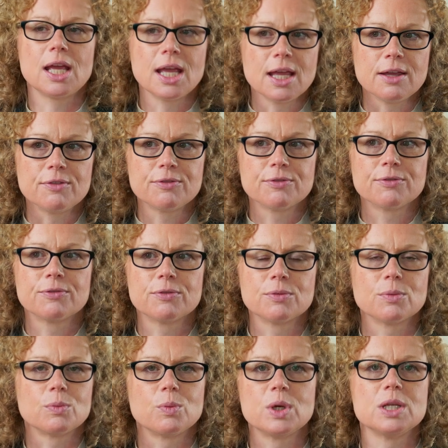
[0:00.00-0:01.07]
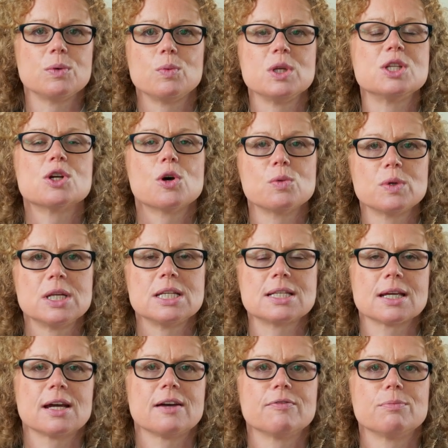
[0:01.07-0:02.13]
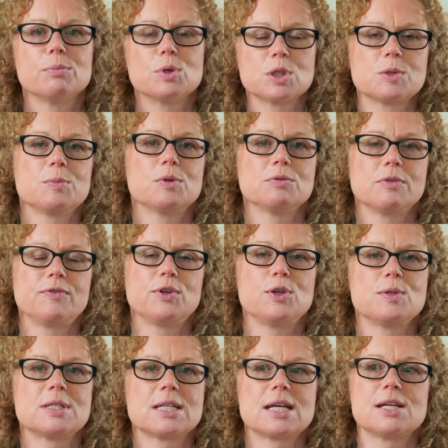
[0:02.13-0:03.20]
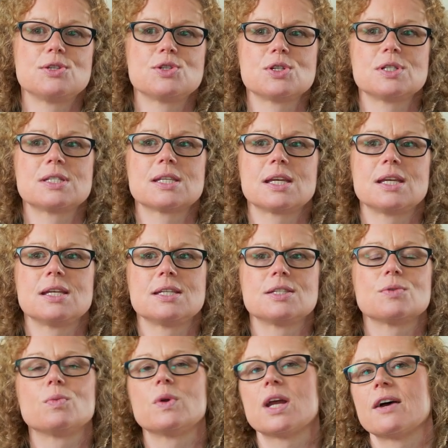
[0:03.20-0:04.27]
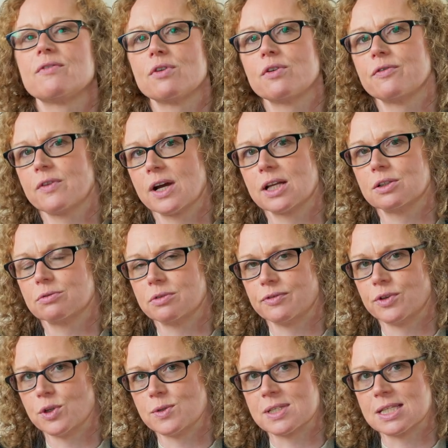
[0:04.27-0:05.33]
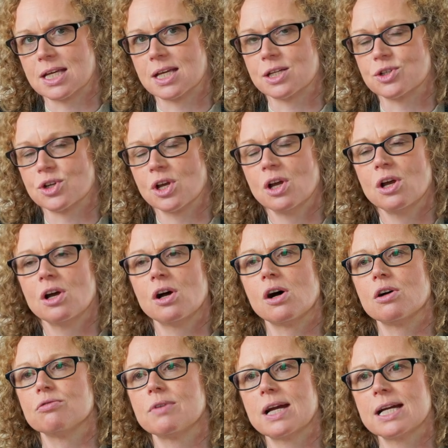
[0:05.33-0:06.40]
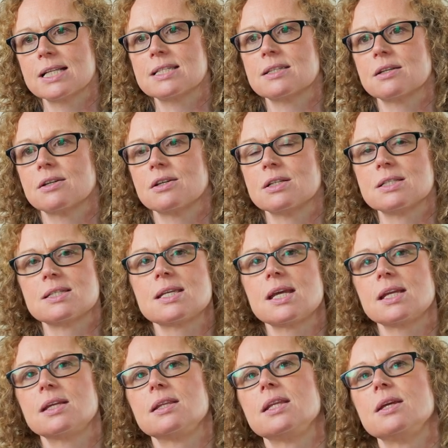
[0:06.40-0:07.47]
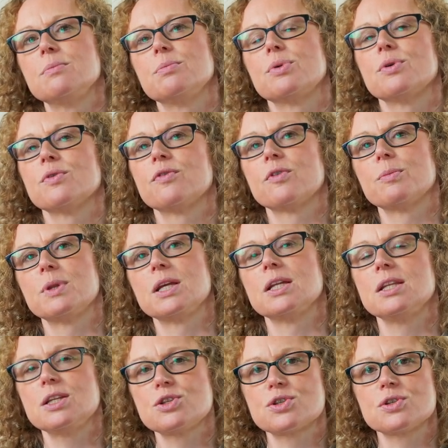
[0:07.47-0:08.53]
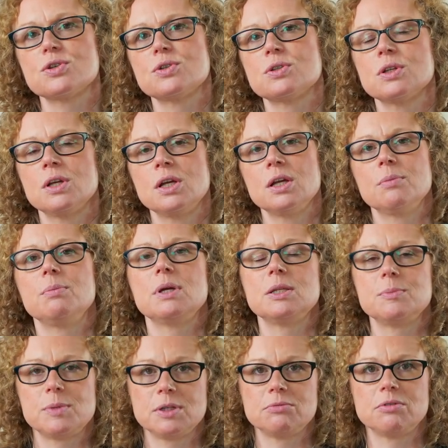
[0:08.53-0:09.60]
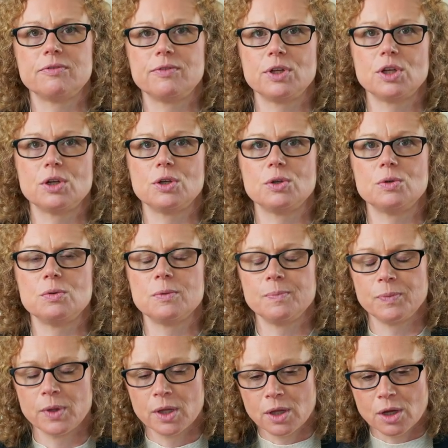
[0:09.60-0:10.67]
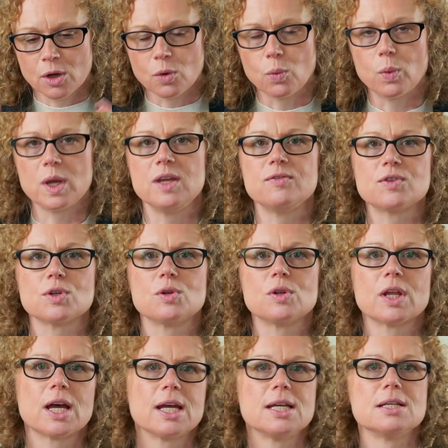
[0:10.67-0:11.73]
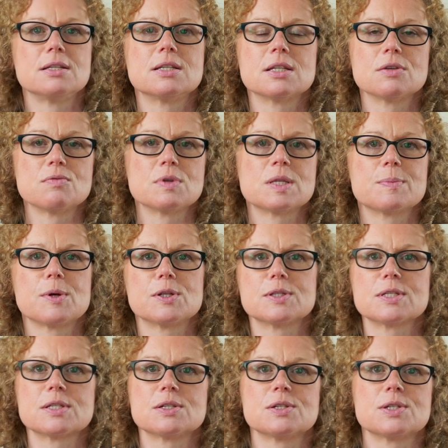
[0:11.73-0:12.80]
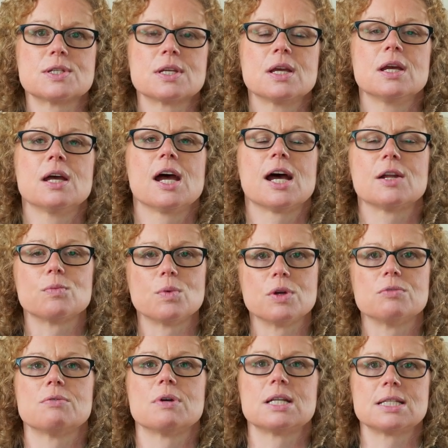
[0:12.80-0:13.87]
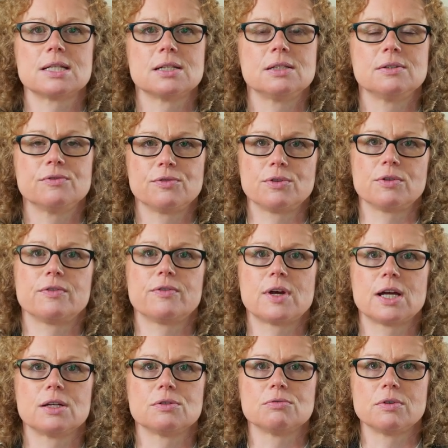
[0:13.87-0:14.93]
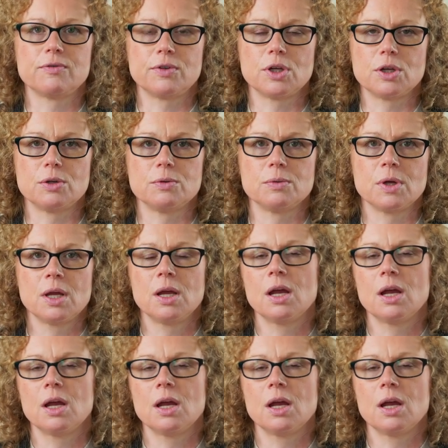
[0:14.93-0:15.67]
If we don't need to have multiple review stages, is we have our final review stage. Our writer has taken the input from the initial mid-bid review, weaved all that into the responses, and we're ready for a final review.